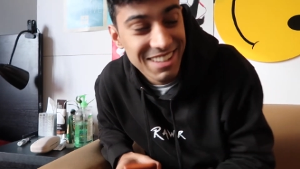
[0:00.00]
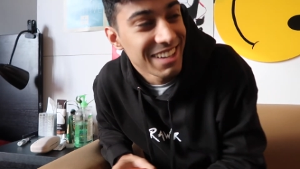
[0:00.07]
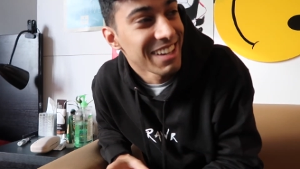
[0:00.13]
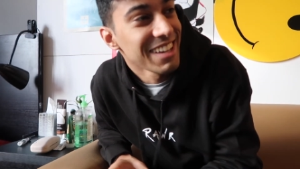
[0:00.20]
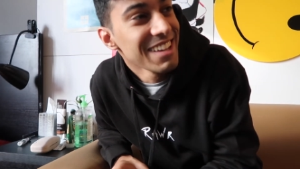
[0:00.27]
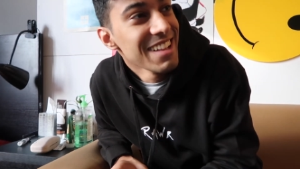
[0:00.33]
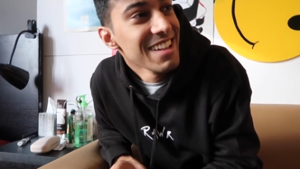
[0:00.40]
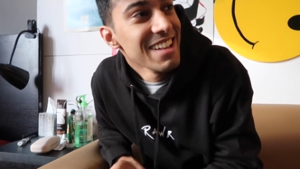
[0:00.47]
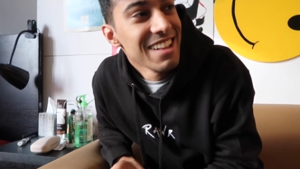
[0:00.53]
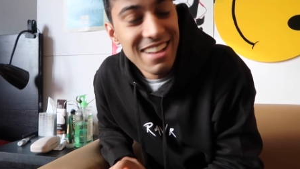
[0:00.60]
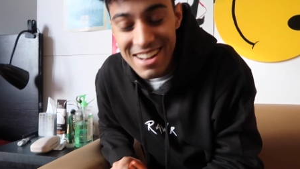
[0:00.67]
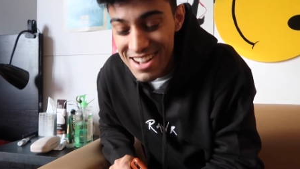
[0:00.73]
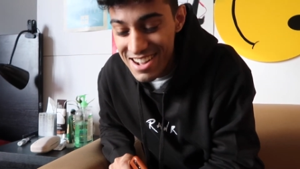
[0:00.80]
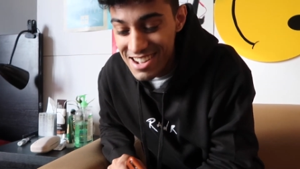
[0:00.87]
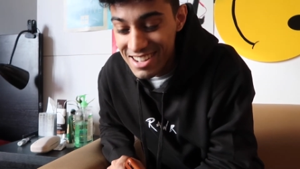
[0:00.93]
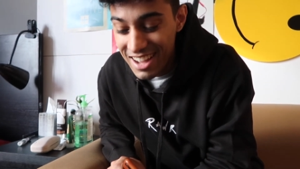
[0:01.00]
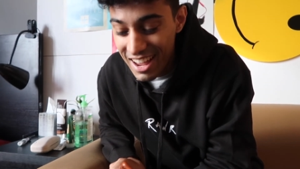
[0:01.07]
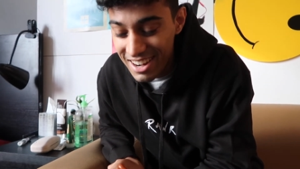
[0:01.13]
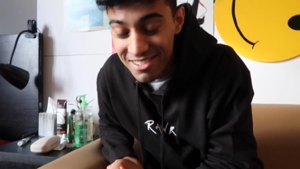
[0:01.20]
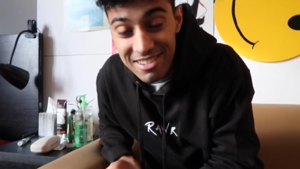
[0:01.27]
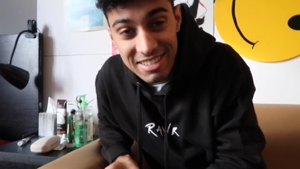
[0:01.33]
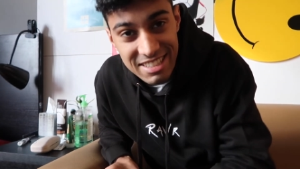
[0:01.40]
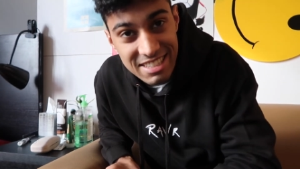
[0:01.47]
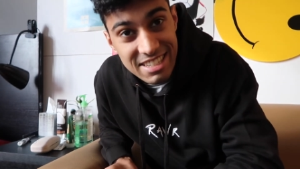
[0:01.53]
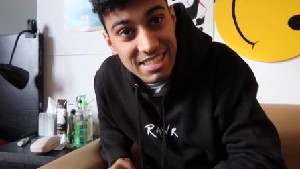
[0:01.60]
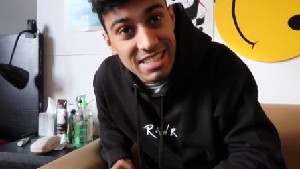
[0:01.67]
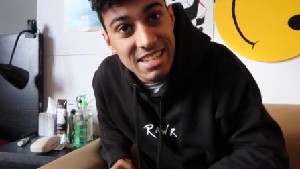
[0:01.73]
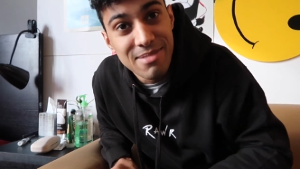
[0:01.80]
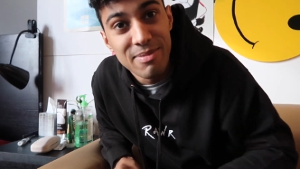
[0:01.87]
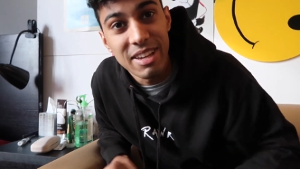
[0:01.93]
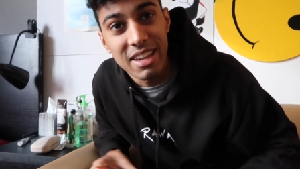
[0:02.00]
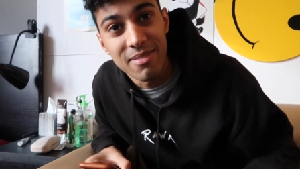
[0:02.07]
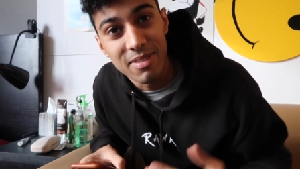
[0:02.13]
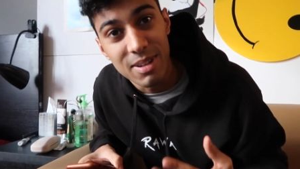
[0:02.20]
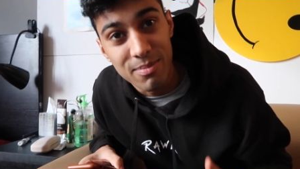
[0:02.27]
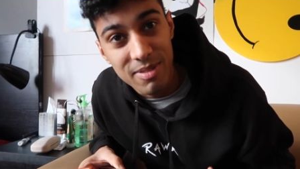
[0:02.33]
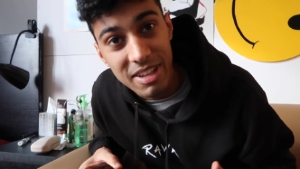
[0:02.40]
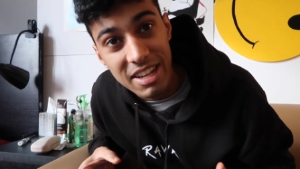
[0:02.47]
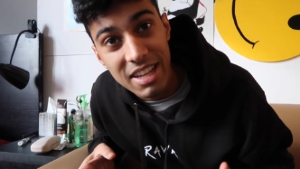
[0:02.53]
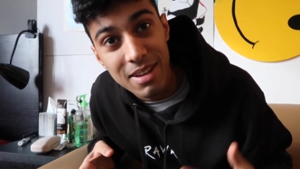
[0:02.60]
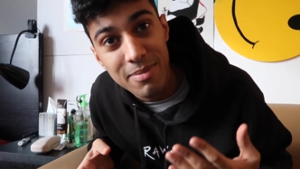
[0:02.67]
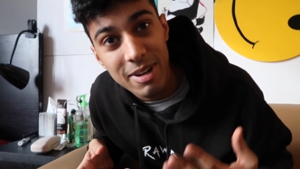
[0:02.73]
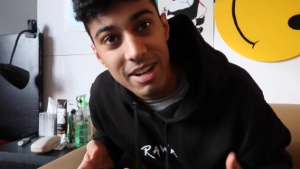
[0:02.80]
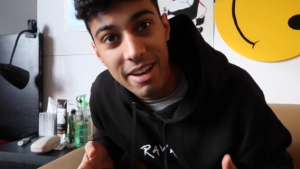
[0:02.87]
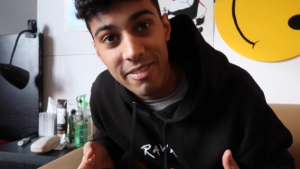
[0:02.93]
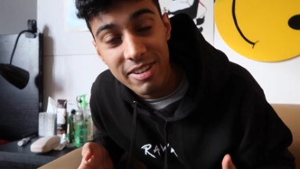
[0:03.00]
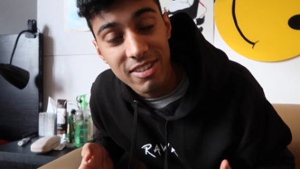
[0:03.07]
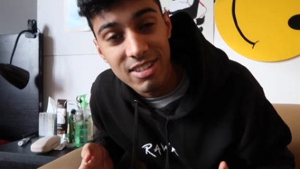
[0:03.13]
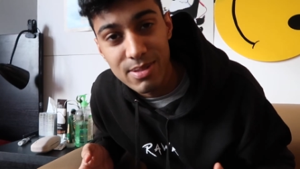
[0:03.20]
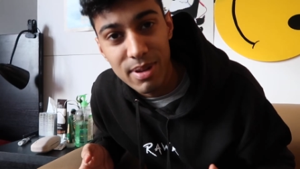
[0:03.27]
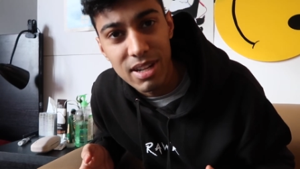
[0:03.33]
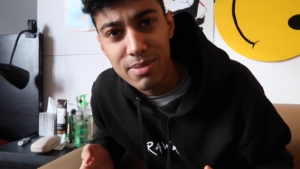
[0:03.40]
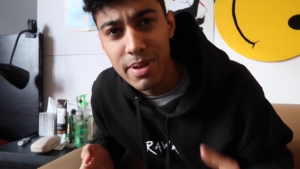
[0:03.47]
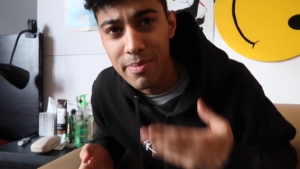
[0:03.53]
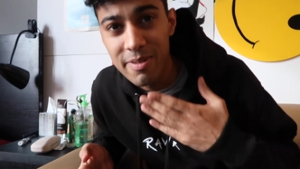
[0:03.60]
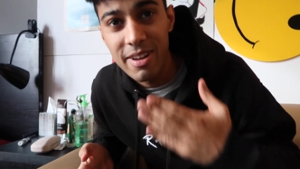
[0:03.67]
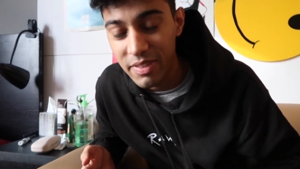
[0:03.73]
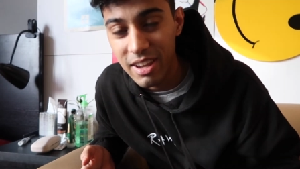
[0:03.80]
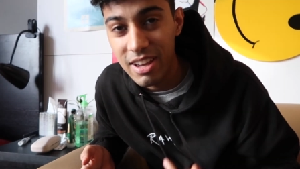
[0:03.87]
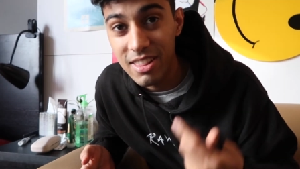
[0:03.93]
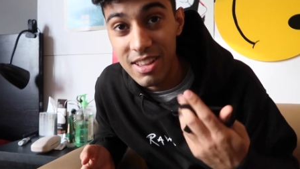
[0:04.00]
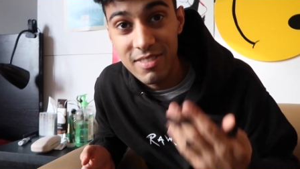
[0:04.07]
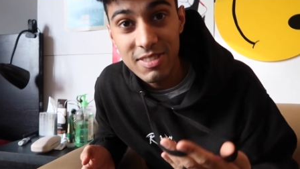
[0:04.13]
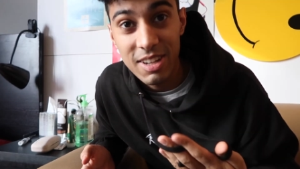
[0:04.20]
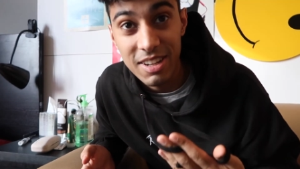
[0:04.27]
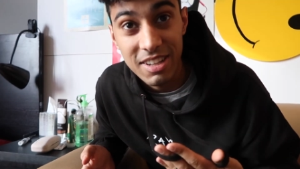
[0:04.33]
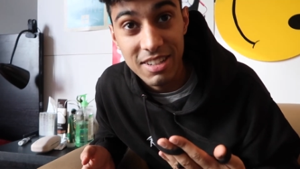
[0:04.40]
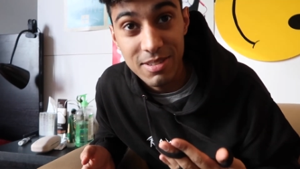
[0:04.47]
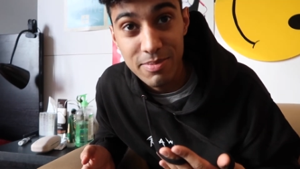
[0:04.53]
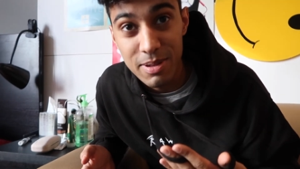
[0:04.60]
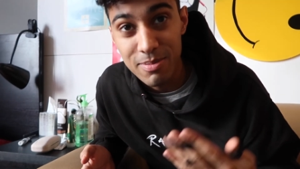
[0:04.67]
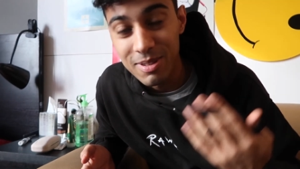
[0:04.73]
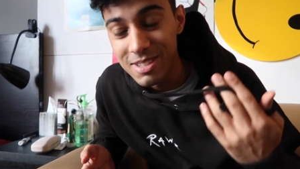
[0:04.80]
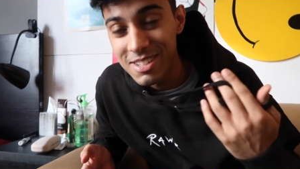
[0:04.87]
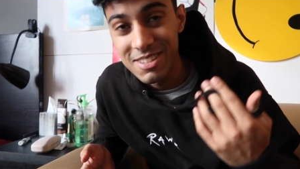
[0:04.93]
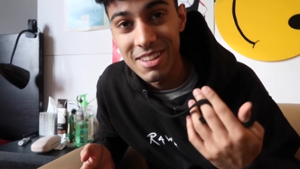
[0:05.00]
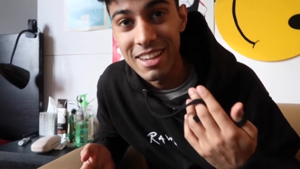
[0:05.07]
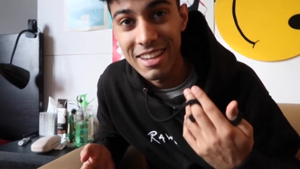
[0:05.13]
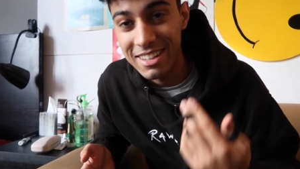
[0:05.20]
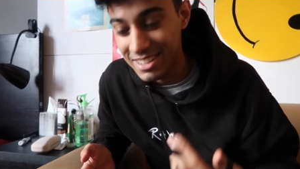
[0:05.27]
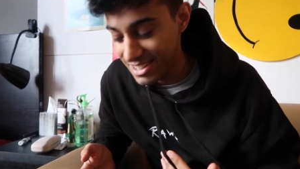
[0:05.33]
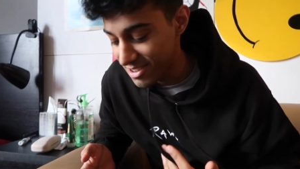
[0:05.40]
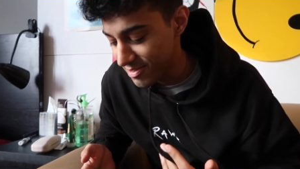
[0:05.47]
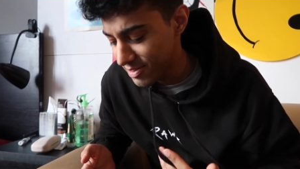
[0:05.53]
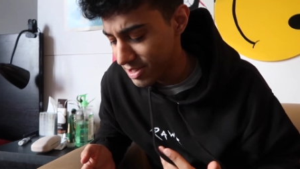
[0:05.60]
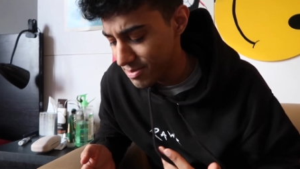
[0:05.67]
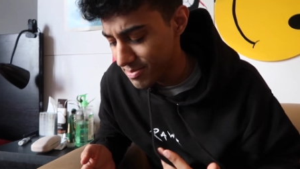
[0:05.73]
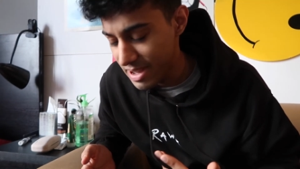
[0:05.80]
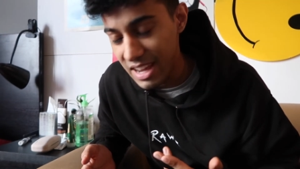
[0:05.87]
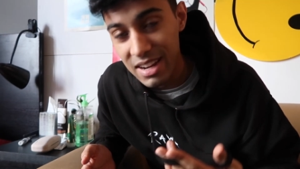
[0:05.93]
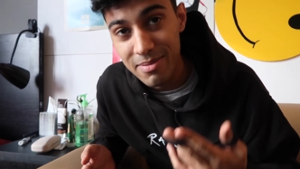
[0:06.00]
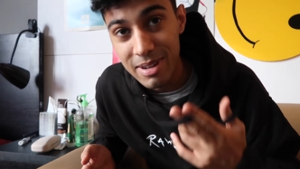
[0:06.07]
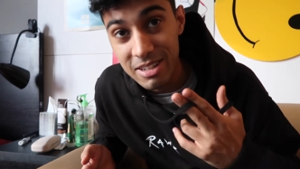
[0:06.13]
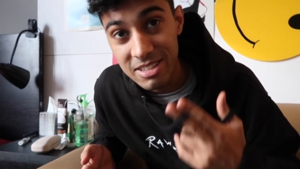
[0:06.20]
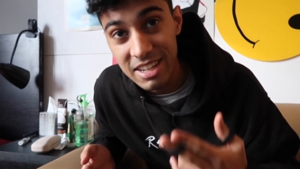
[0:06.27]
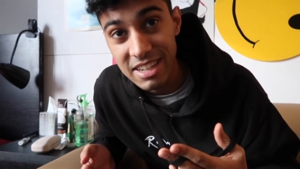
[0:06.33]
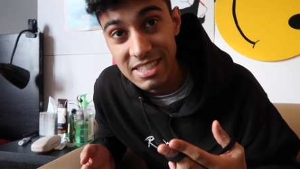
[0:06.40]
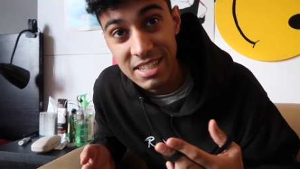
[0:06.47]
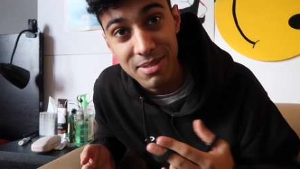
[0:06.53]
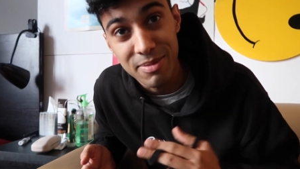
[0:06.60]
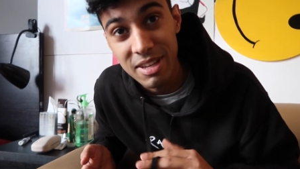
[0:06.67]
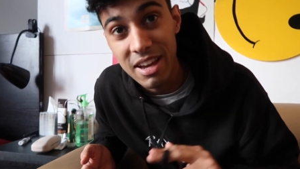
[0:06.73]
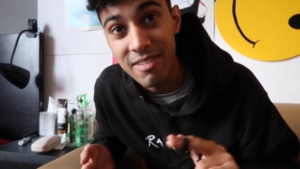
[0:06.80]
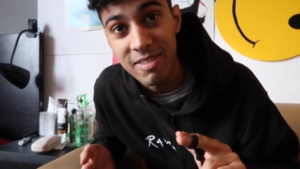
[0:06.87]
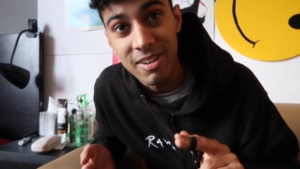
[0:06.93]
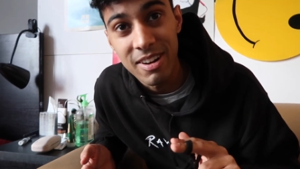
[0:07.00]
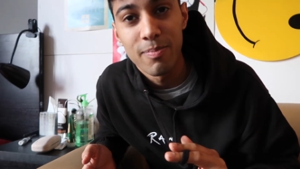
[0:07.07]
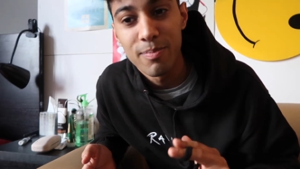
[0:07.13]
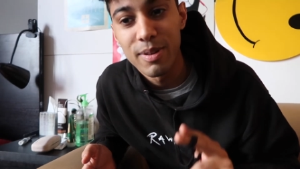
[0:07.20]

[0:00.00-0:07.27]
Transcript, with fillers: Like, uh, I don't want this to seem like I'm complaining about having to respond to people. I love talking to people, so like, don't feel bad about texting me ever.